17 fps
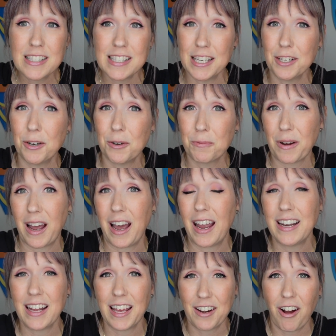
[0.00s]
single
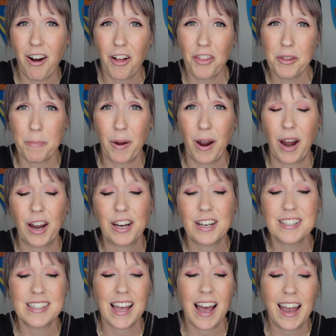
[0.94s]
ride at all the
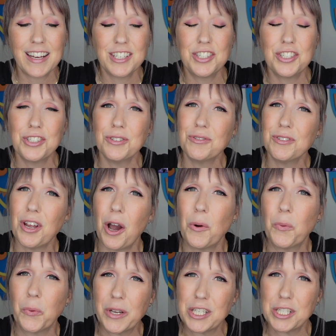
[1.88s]
parks, I do
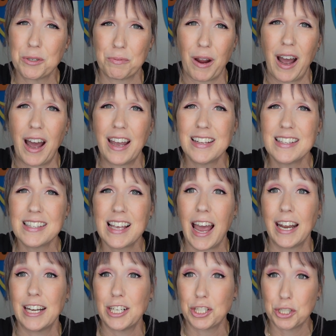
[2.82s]
know which rides
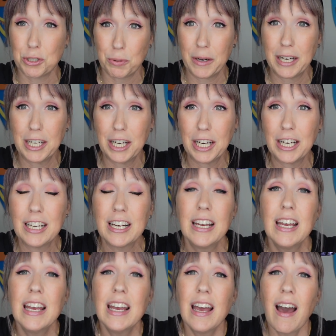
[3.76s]
kind of trigger
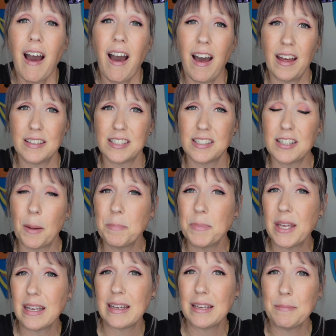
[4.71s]
uh,
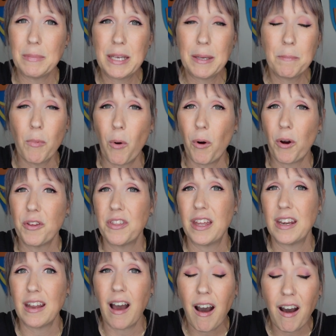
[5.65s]
something in me more
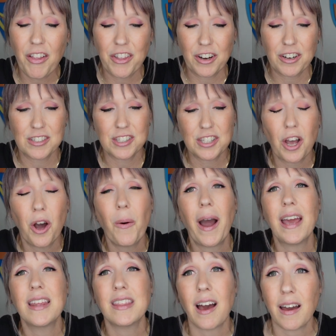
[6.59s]
than others. So
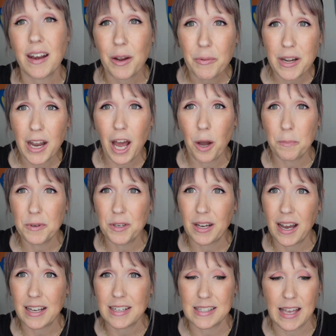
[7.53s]
I thought I would help you
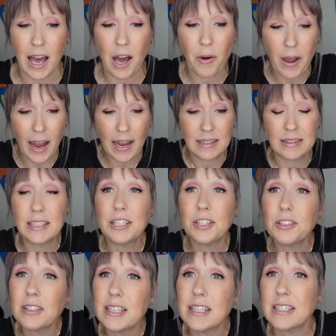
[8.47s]
guys out. I
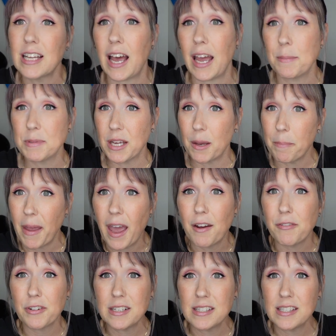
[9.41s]
literally typed up
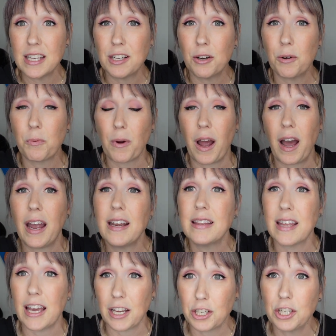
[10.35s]
every single ride
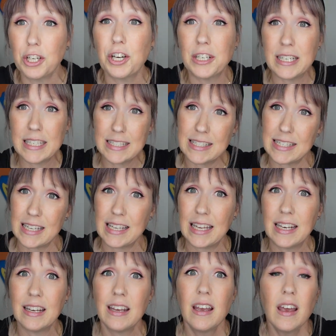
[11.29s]
that could
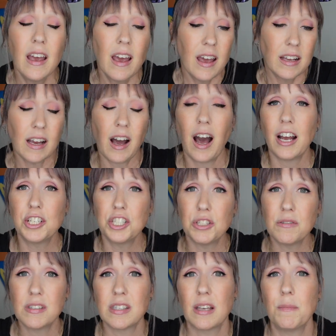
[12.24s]
indeed cause
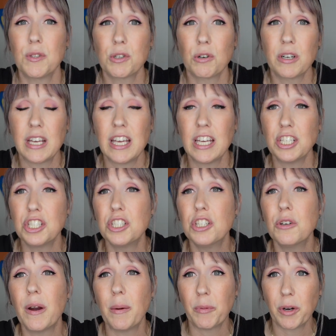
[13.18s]
you some sort of
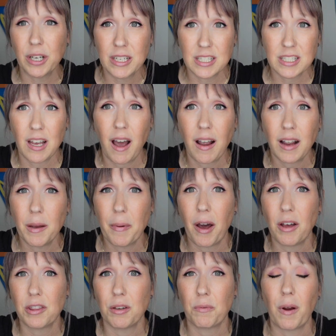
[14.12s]
issue. And we're going to talk
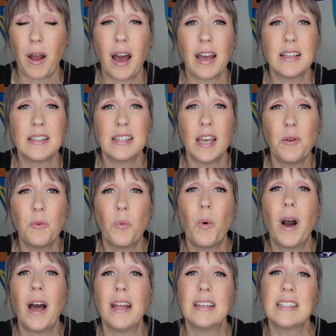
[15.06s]
about the rides and
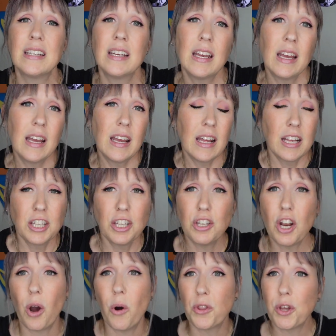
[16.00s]
what, you
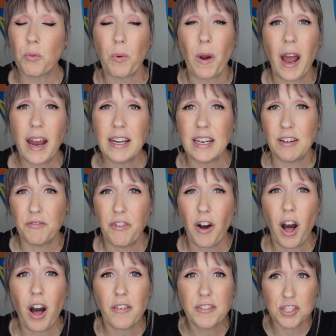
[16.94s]
know, the ride
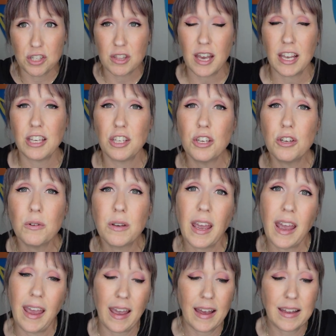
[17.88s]
involves so that you
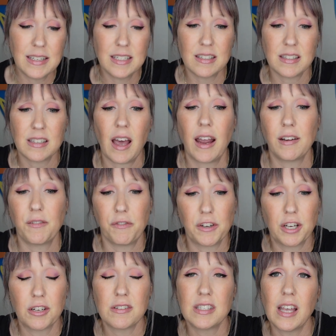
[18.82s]
can decide for
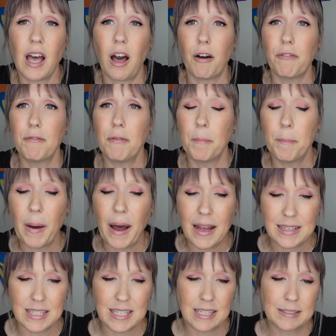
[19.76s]
yourself.
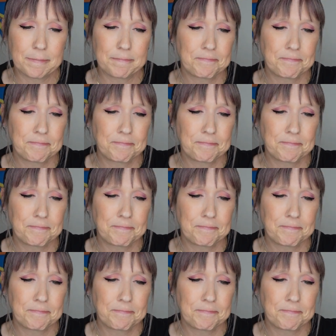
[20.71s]
But